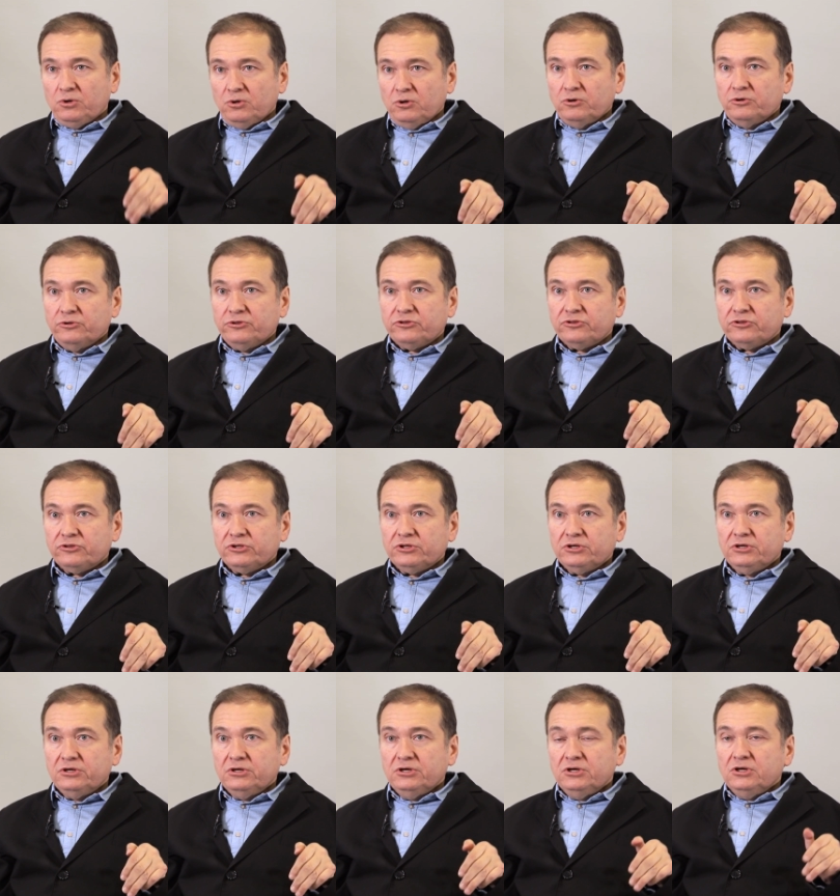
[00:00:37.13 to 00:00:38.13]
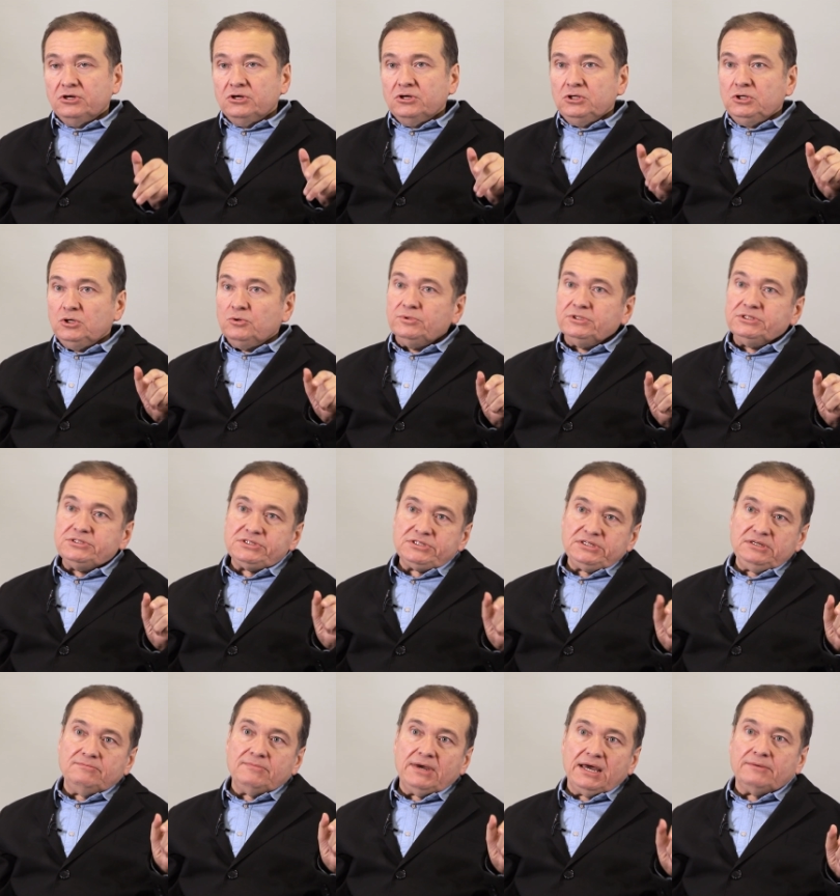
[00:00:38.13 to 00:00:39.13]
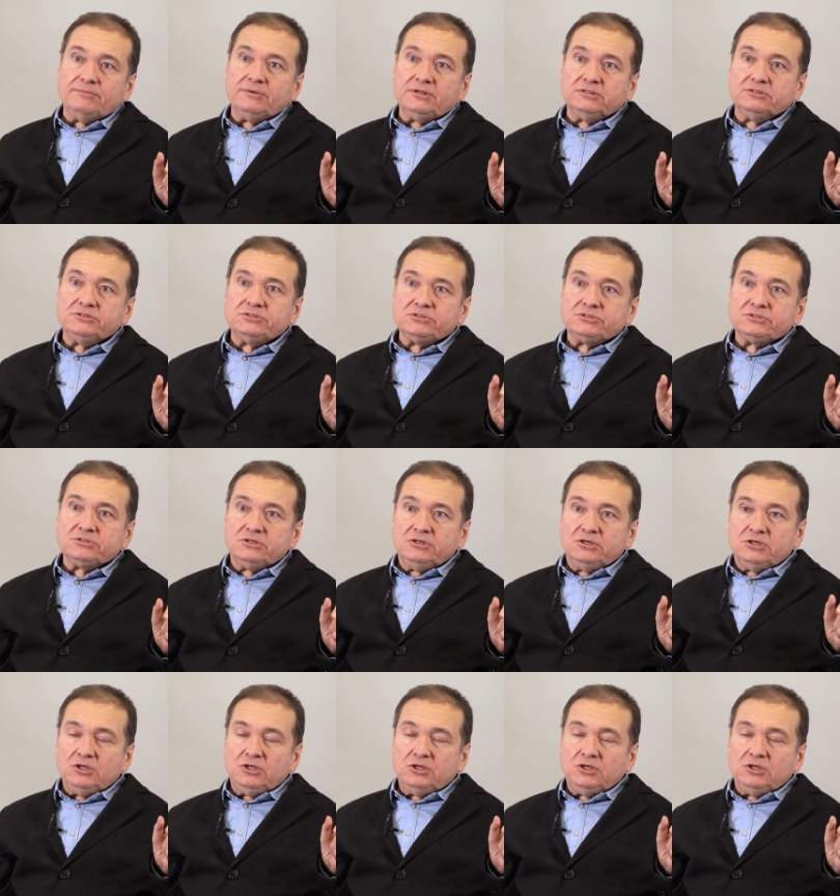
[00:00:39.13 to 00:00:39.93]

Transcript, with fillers: earth, you will see mammals.